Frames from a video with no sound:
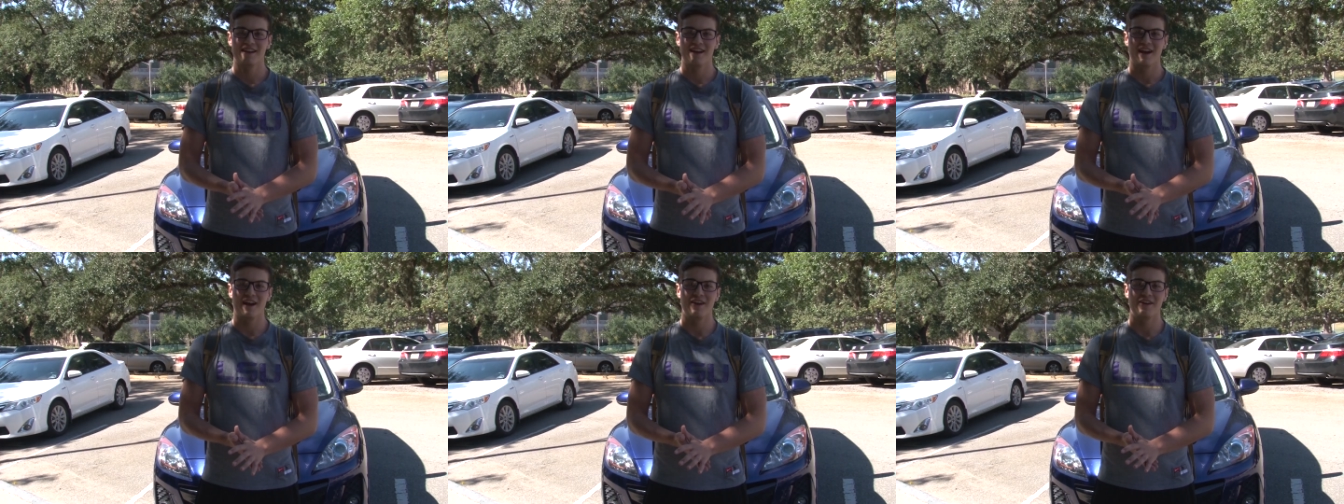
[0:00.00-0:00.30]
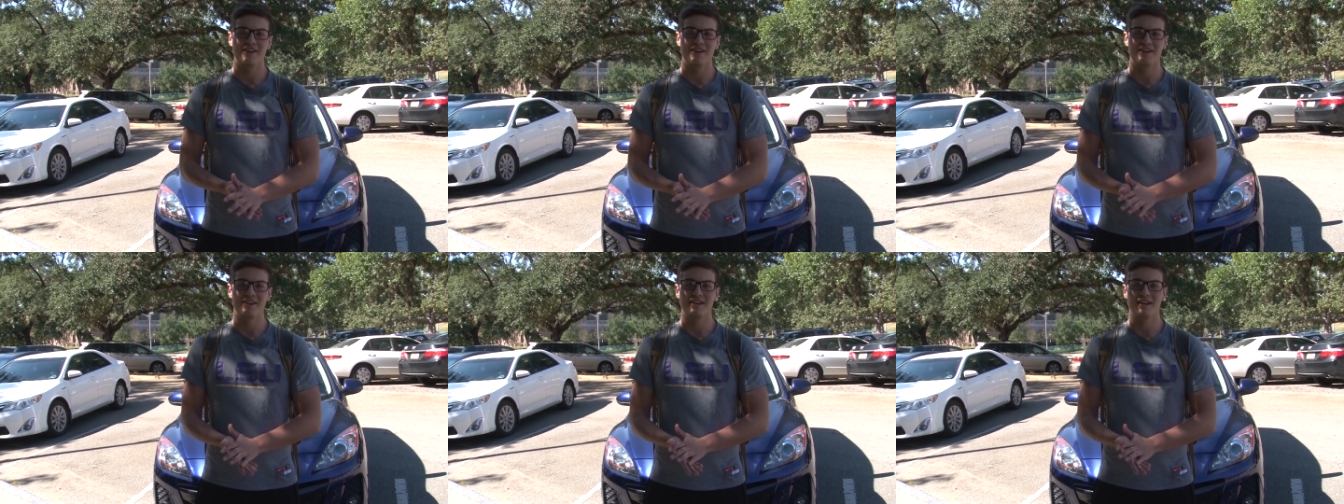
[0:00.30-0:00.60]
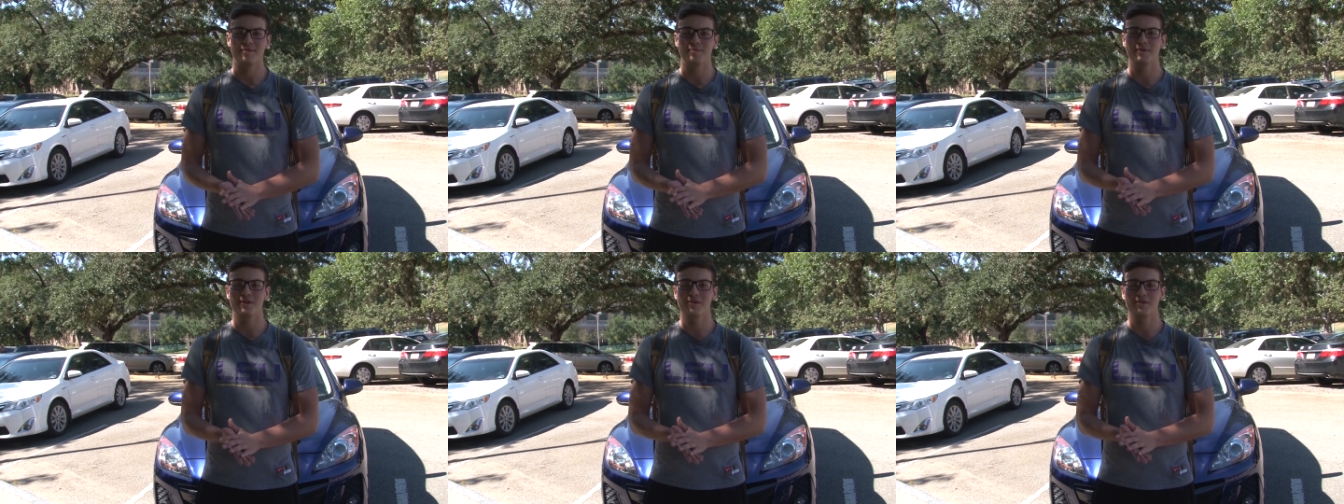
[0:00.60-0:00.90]
All right,
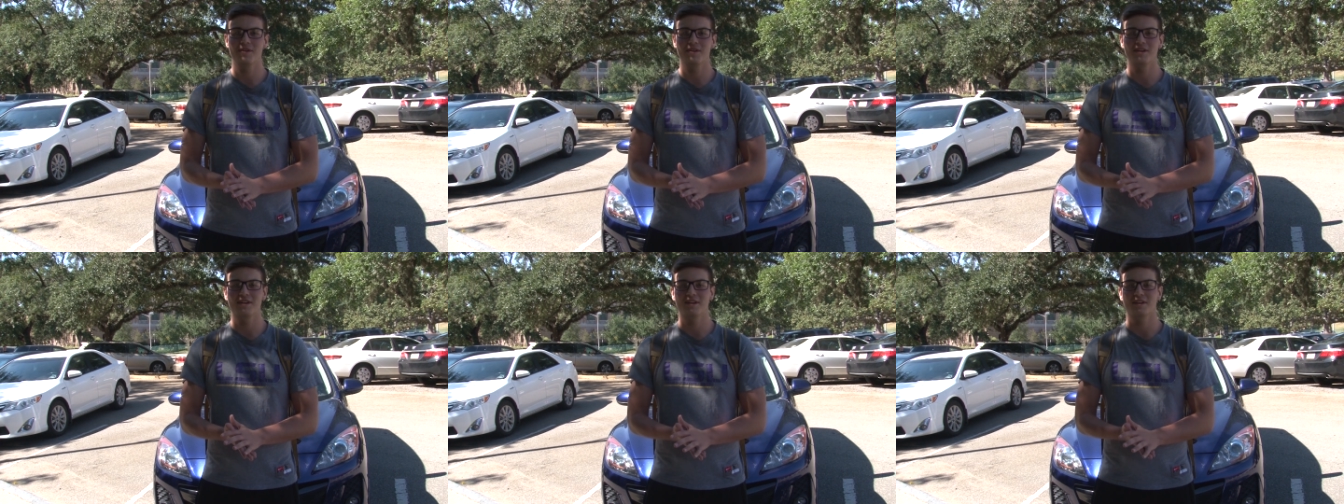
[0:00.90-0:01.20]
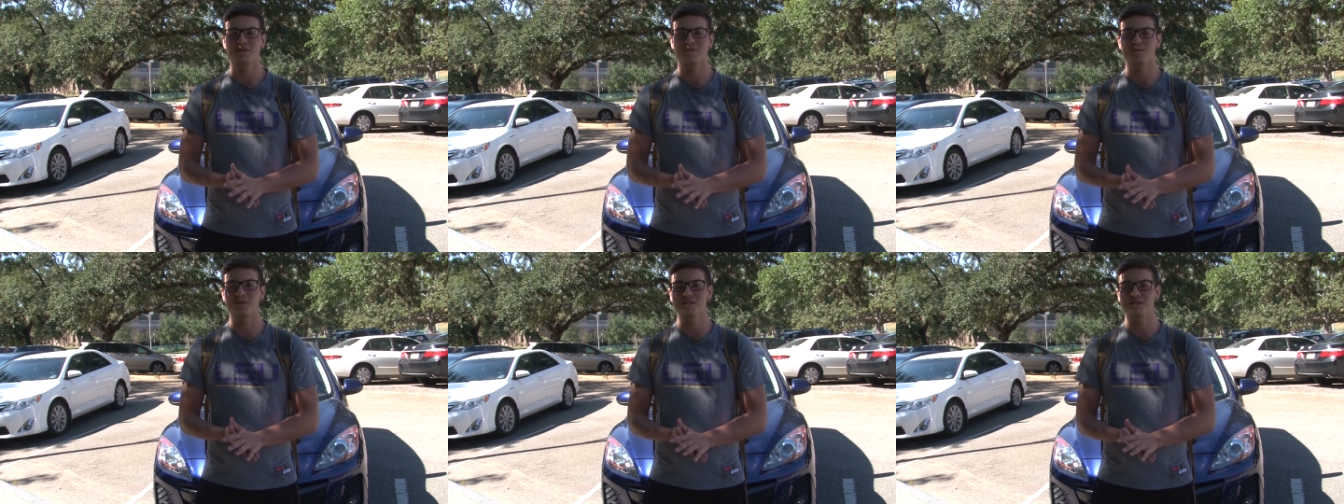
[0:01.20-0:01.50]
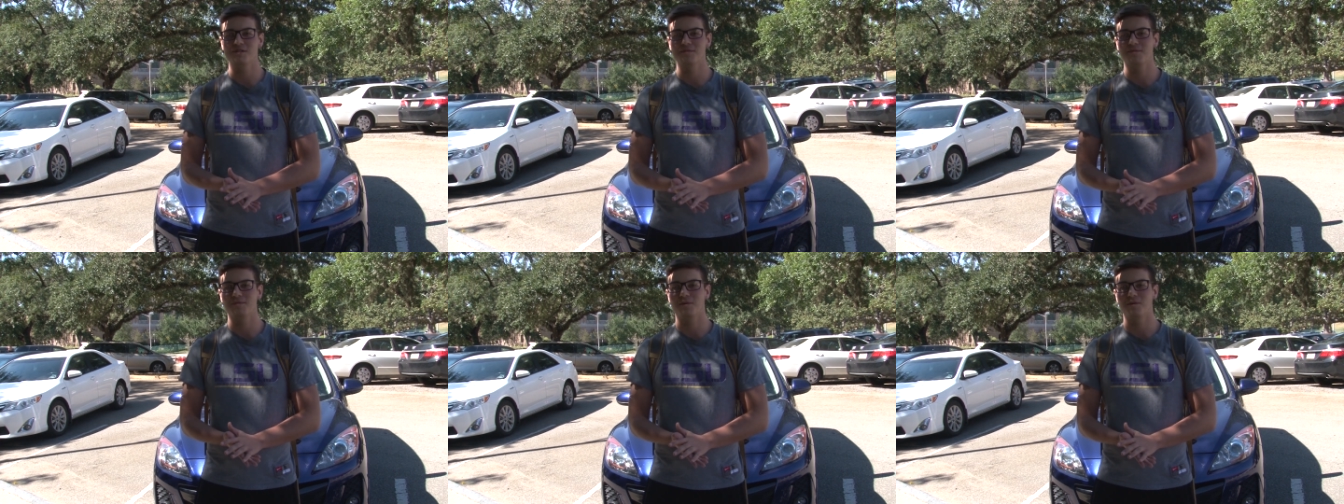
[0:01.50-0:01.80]
I'm going uh,
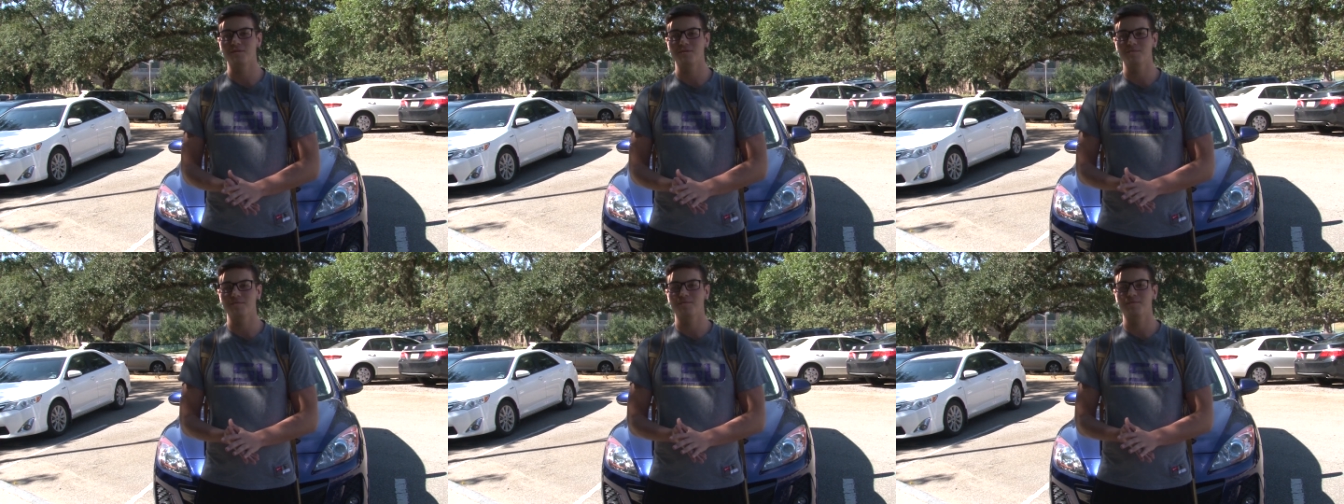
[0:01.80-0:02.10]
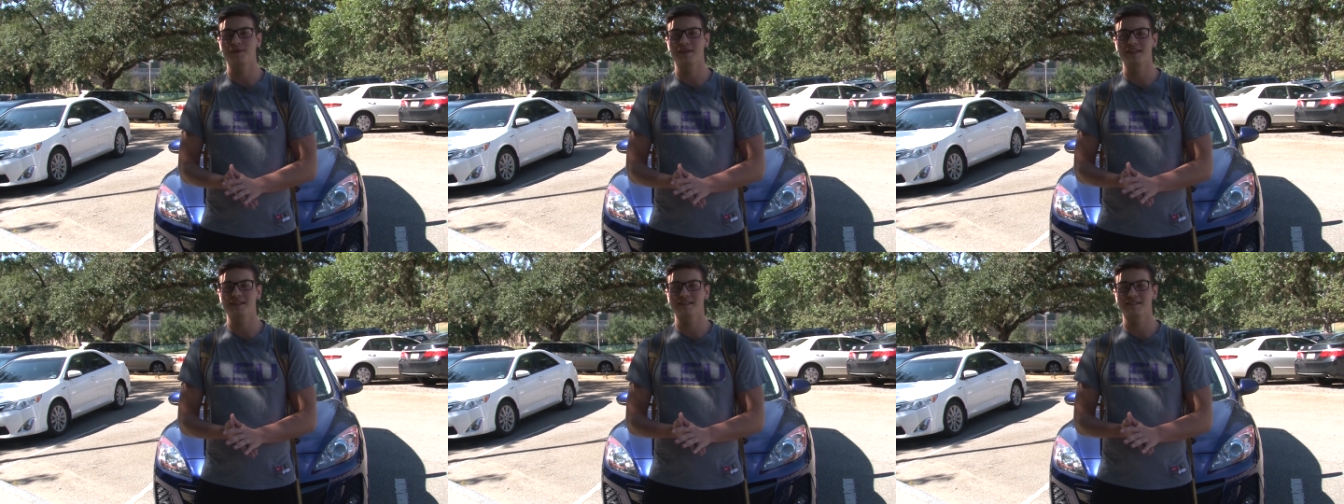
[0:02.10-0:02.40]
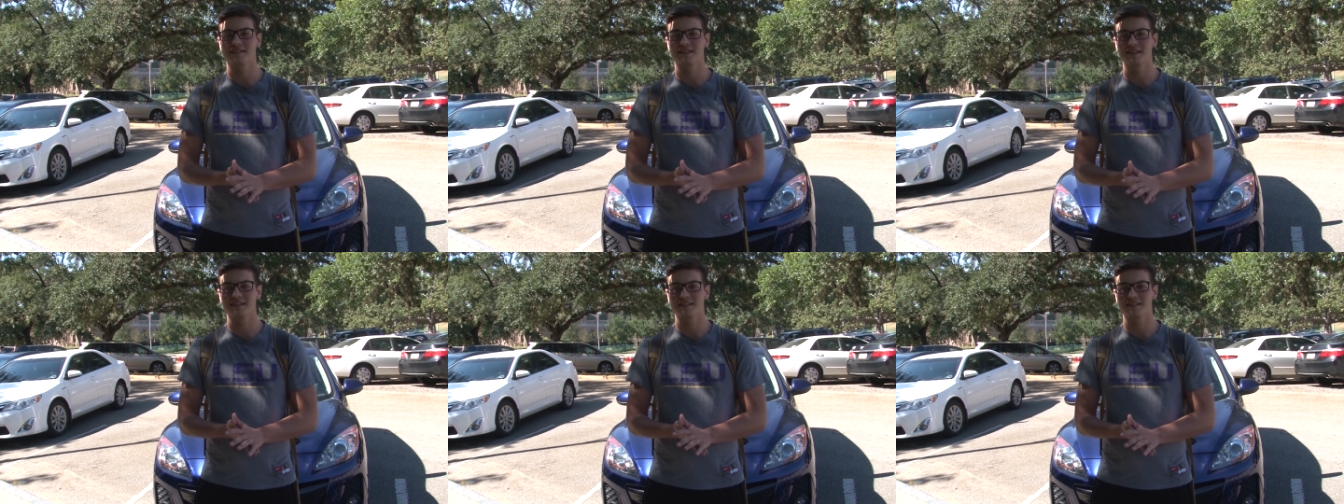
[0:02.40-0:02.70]
Kristian Fulton pick
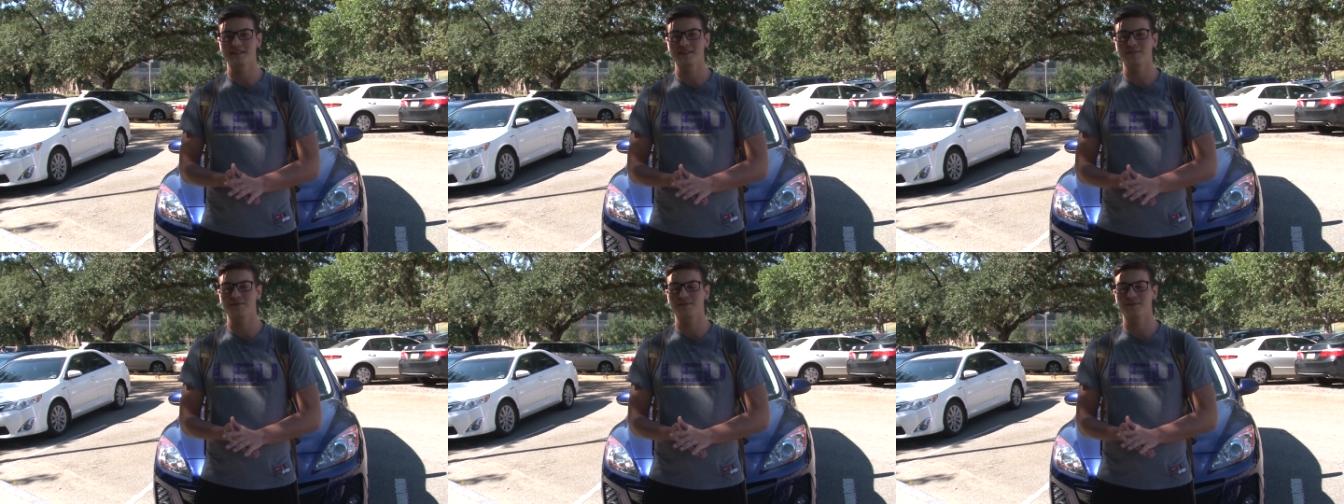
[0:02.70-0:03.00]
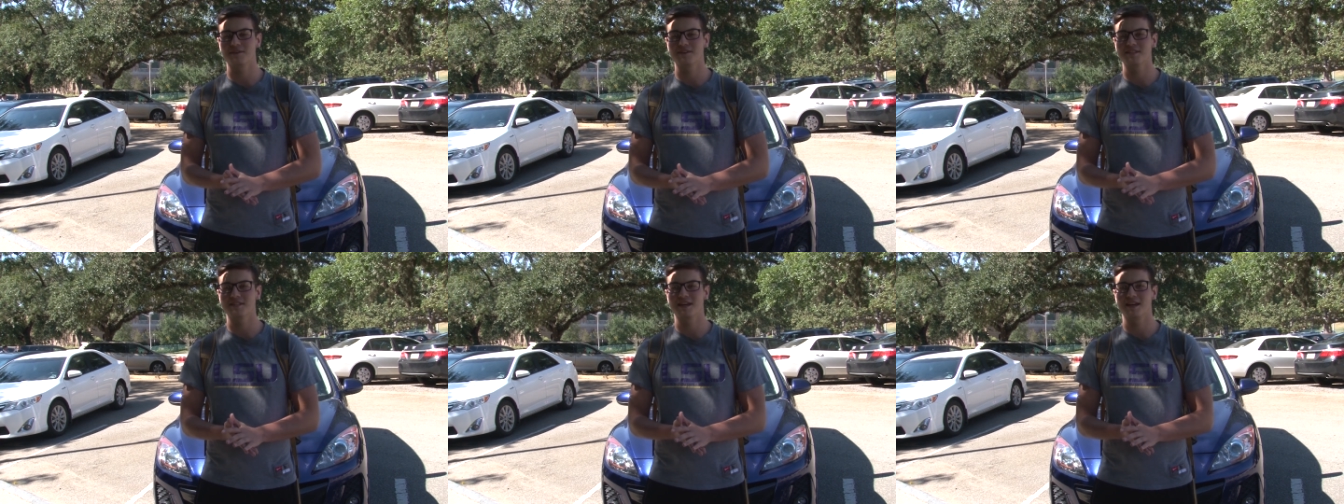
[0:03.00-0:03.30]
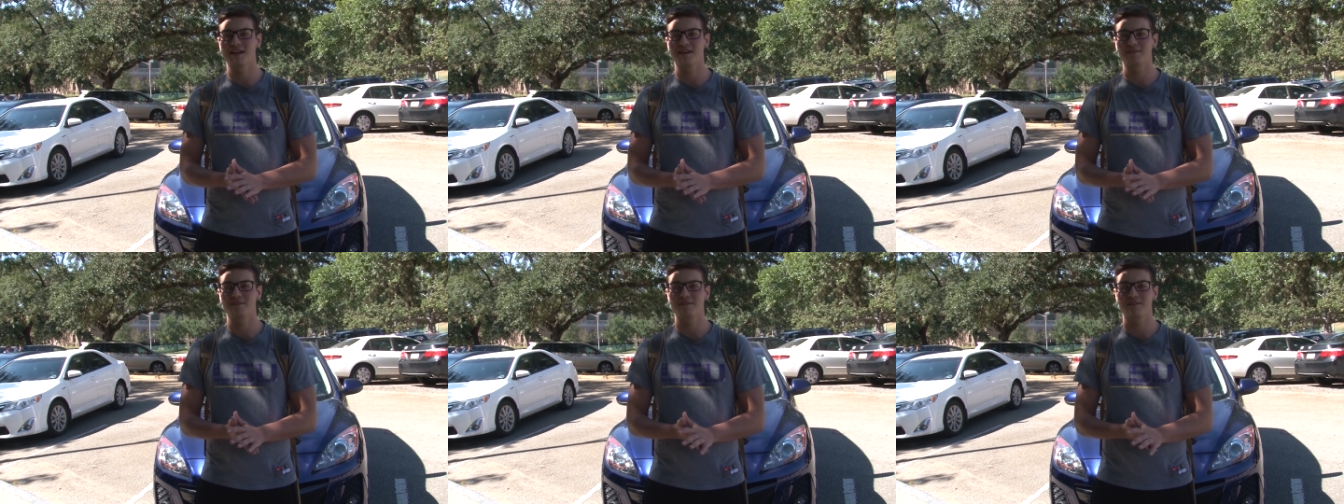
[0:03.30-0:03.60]
six in the first
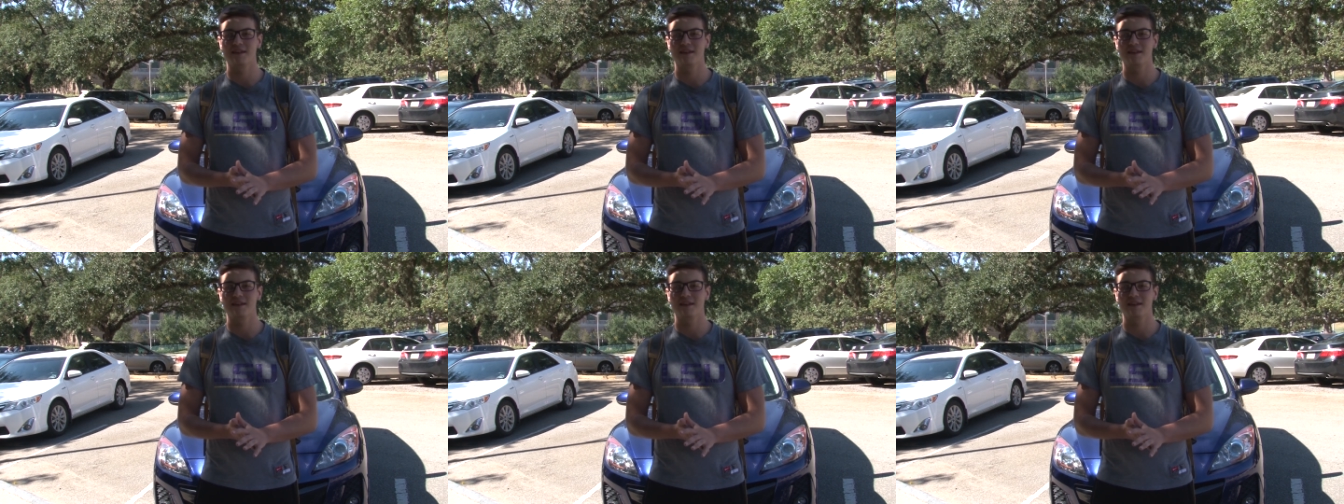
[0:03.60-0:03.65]
half,